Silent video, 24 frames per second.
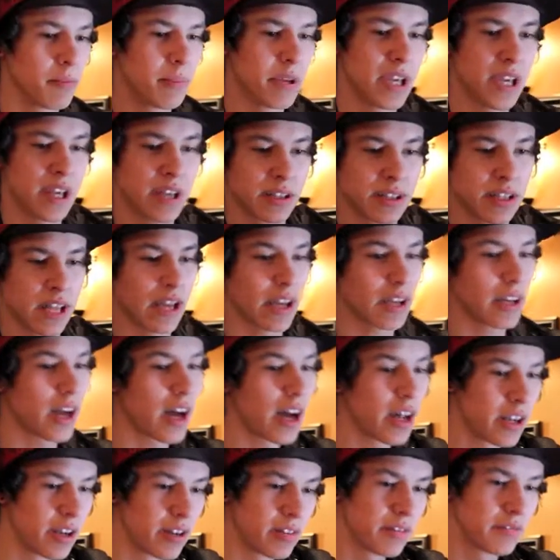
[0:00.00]
Being like
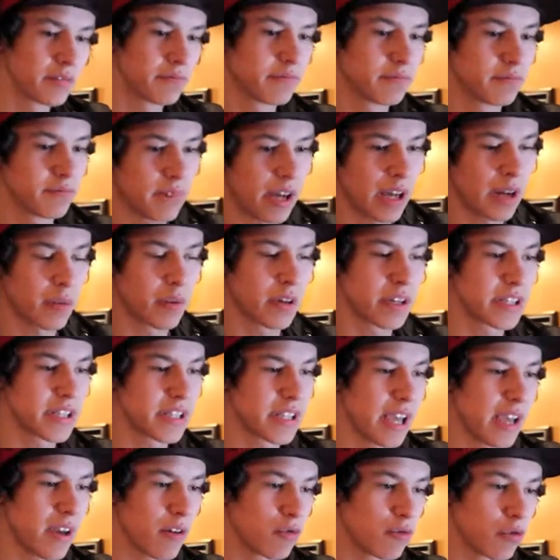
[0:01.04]
kind of, I don't want to
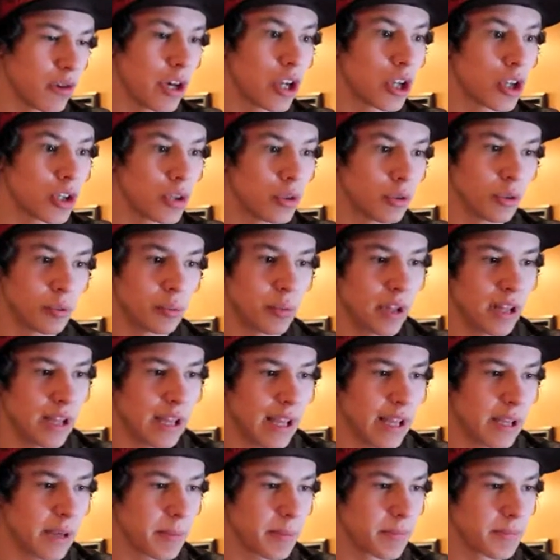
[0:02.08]
say ridiculed, but
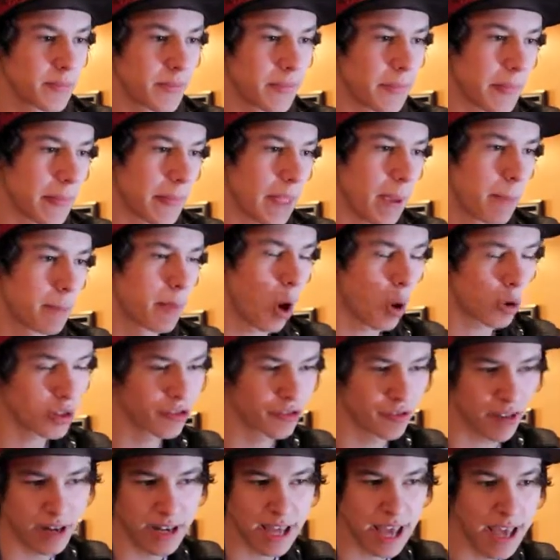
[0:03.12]
like poked
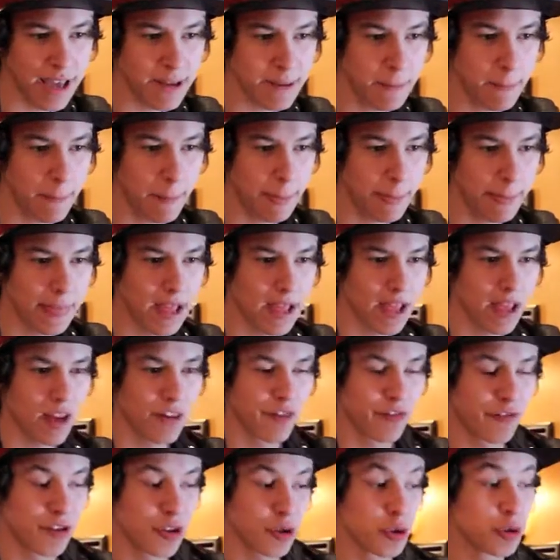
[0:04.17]
fun at, right.
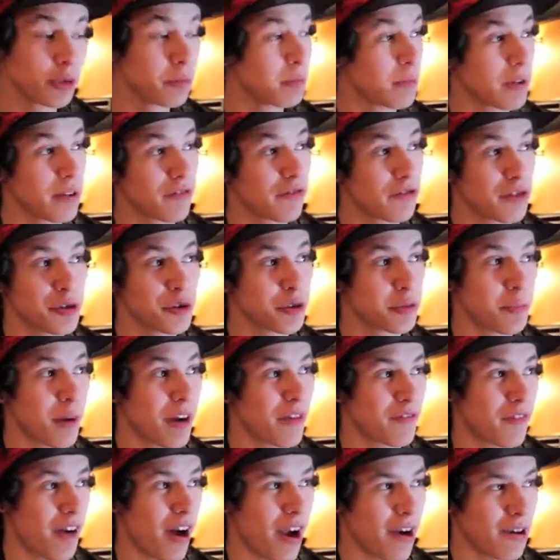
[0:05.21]
fueled fueled
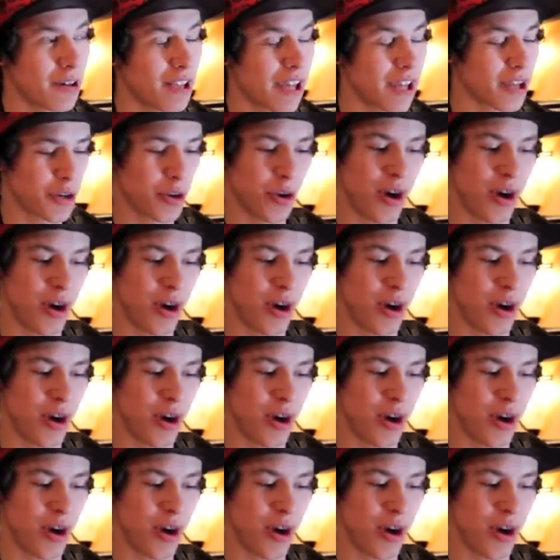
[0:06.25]
my fire like